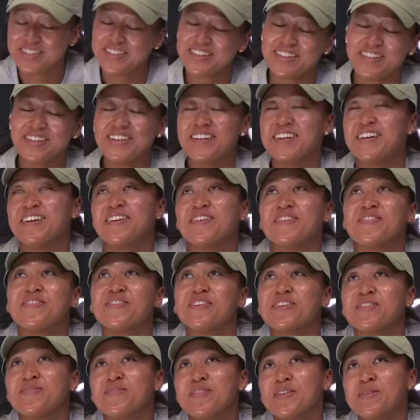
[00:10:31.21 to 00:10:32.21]
Yeah,
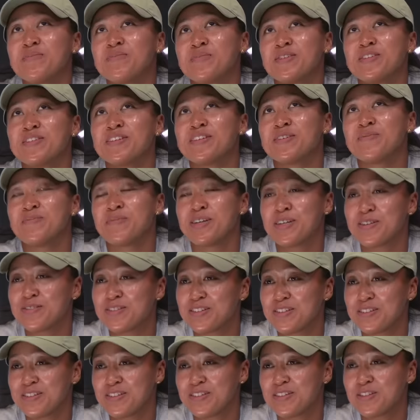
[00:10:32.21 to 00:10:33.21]
one of them's like my
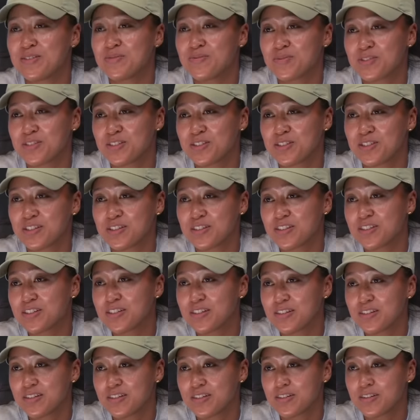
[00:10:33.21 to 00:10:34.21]
return for sure.